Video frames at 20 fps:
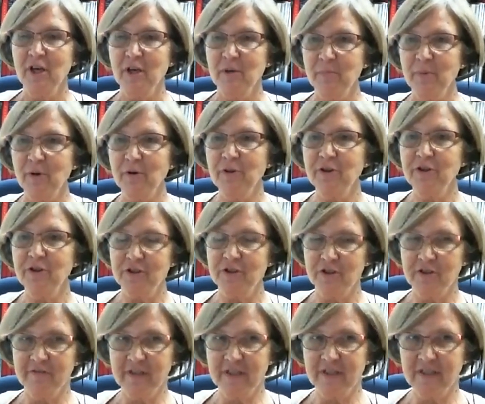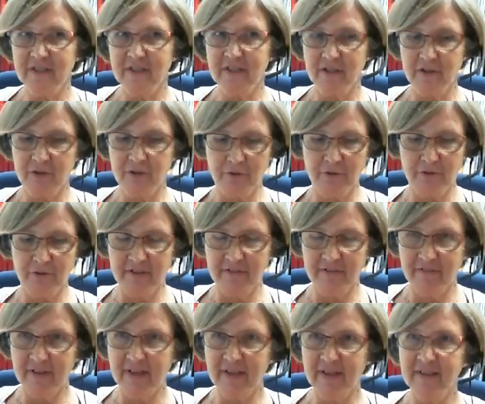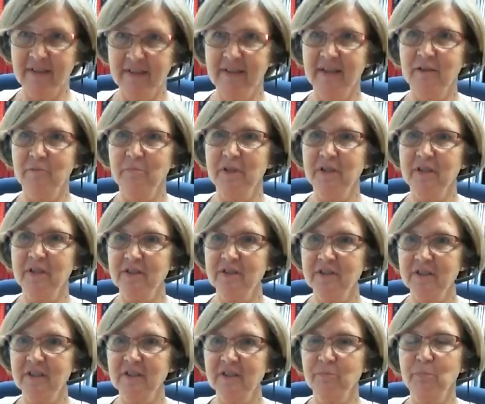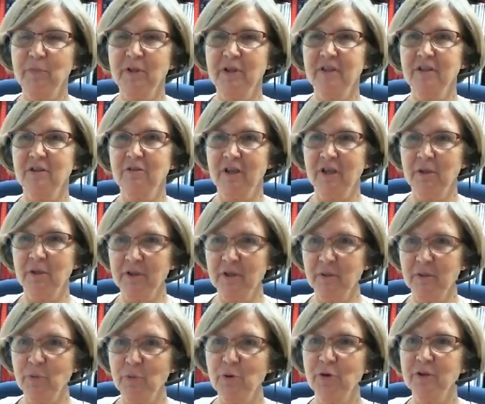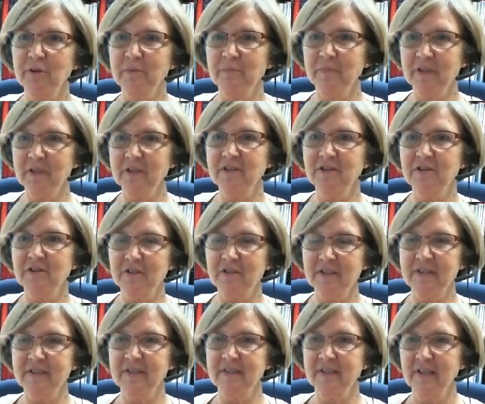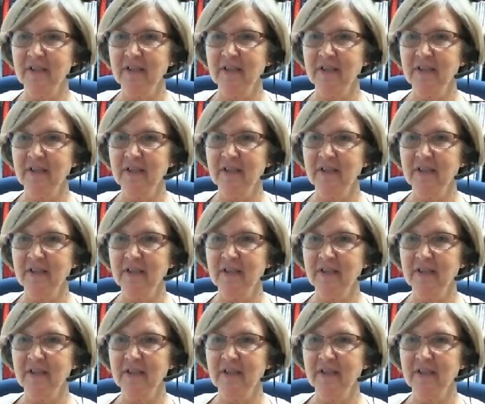Both services are totally valid and incredibly important ministries